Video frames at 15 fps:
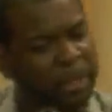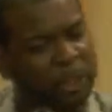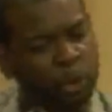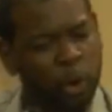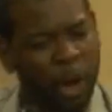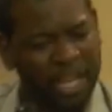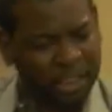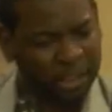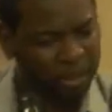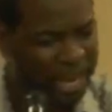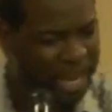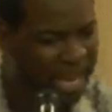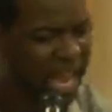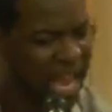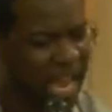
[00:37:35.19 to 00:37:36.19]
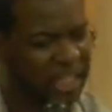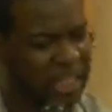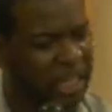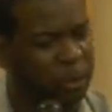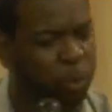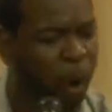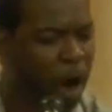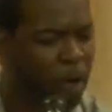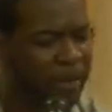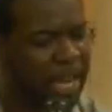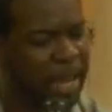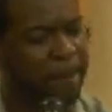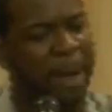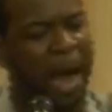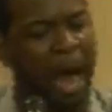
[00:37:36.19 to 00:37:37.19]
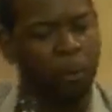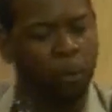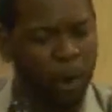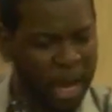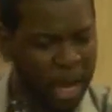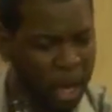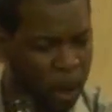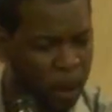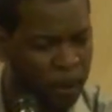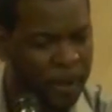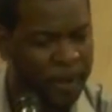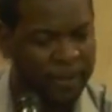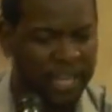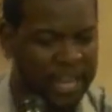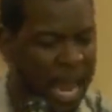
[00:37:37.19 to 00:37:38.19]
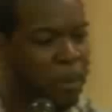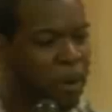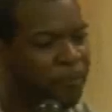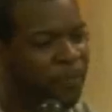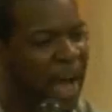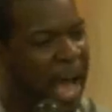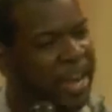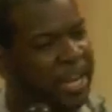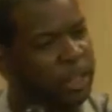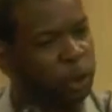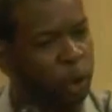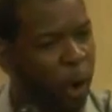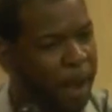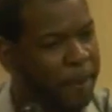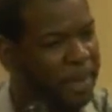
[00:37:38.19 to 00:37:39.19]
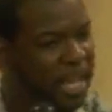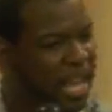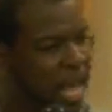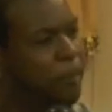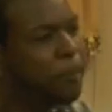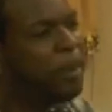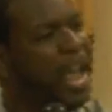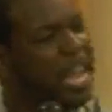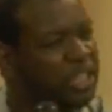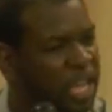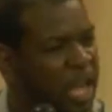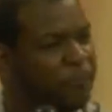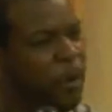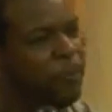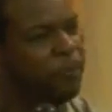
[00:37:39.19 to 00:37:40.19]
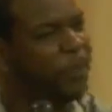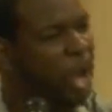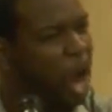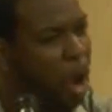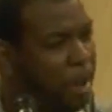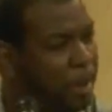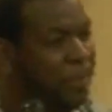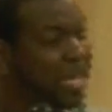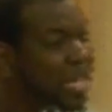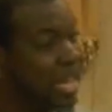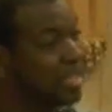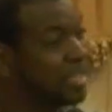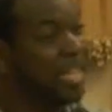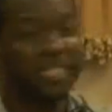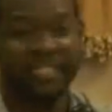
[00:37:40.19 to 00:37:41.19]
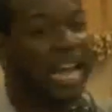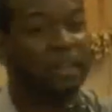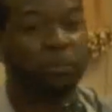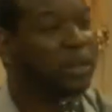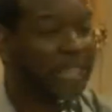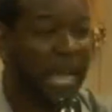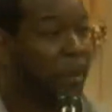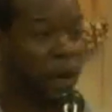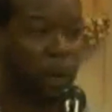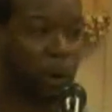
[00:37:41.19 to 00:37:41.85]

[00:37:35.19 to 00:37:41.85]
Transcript: would trust me and just walk in my will, then they would find enjoyment and pleasure and fulfillment, because that's what they were